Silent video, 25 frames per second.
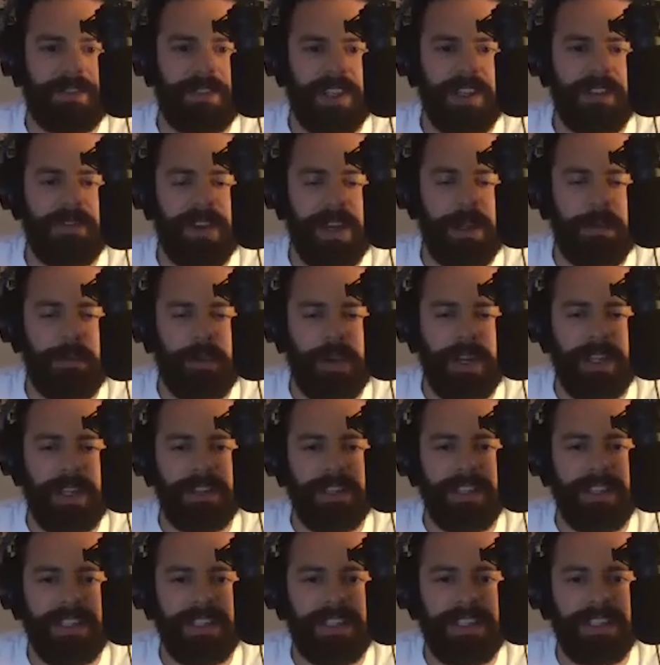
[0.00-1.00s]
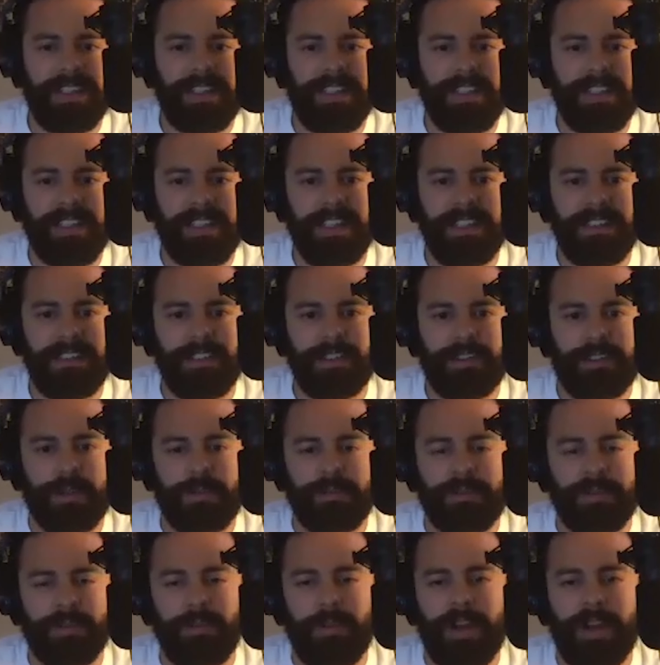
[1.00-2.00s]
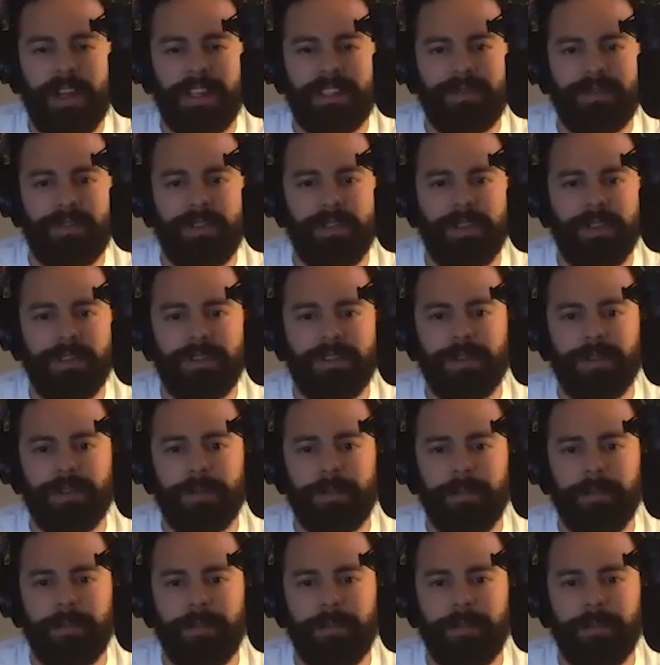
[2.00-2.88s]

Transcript: the Eventbrite link, in the uh, description box for YouTube.